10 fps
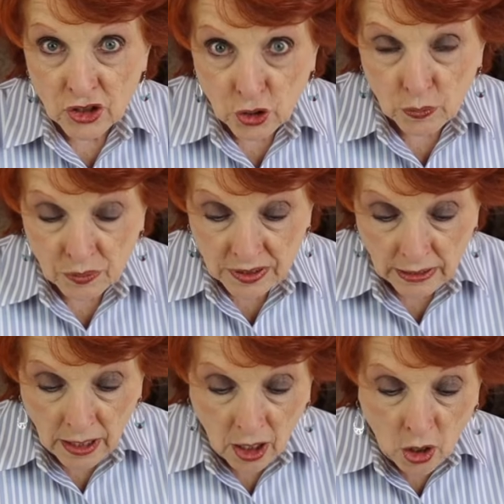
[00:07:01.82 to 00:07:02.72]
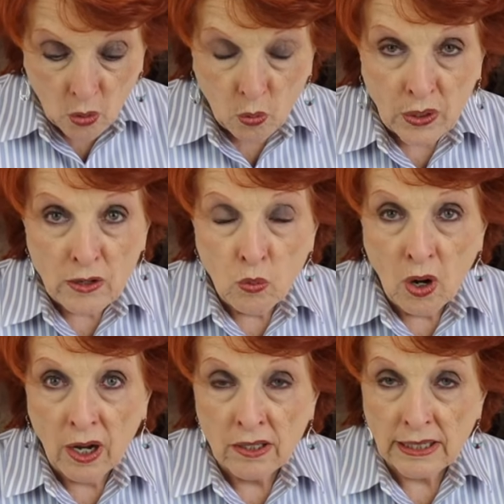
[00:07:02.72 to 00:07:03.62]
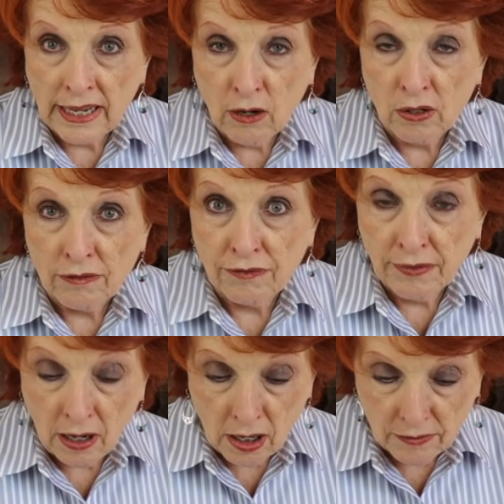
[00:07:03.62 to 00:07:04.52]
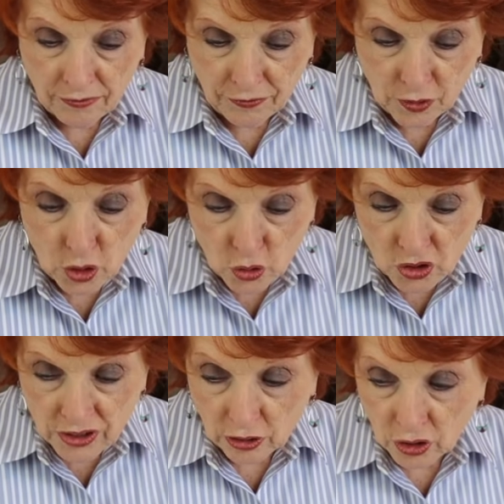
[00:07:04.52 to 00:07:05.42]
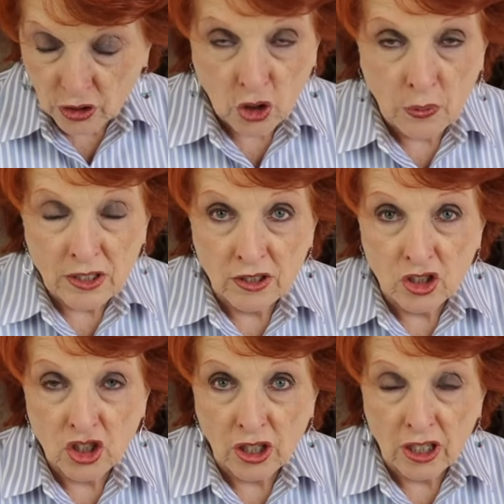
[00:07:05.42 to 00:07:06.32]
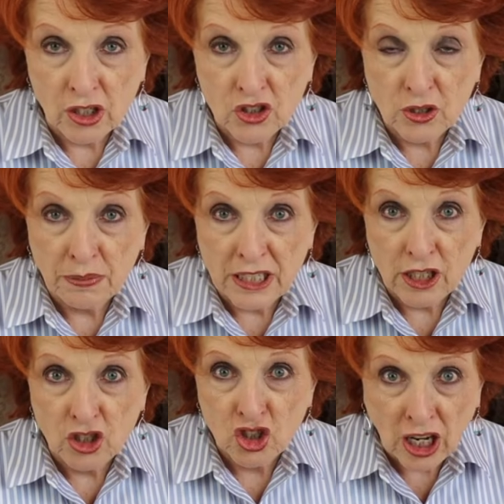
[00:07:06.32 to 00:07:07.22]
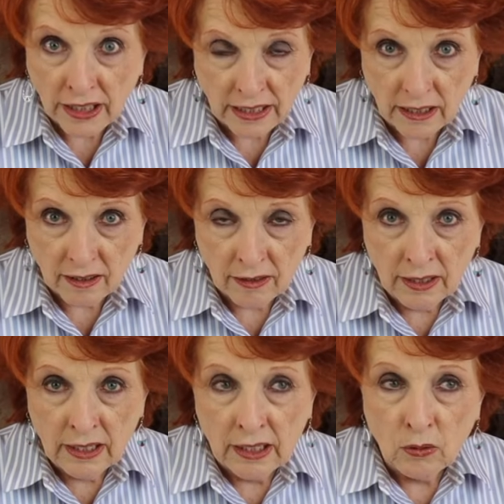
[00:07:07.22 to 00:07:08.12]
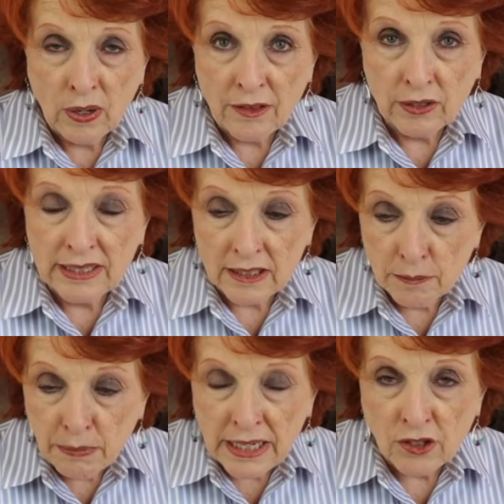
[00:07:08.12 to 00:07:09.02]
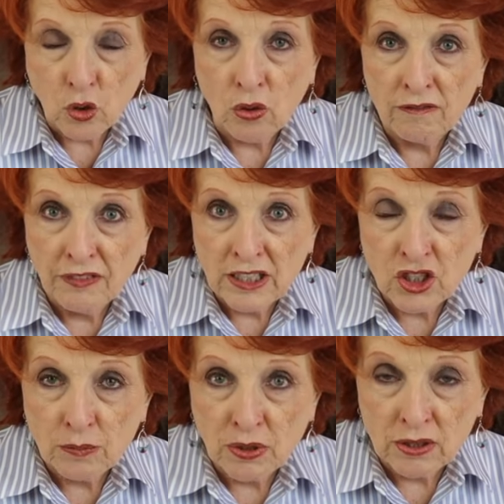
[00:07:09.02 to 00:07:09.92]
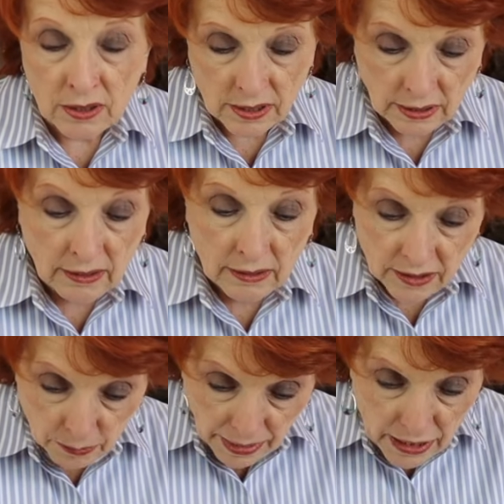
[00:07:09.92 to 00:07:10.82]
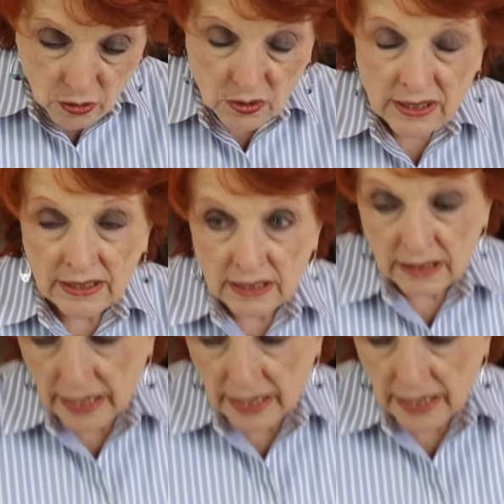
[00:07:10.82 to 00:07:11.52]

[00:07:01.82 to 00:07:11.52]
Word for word: soups. We want our, our foods that are going to go into the jars to be chunky, whether it's meat or vegetables, tomatoes in this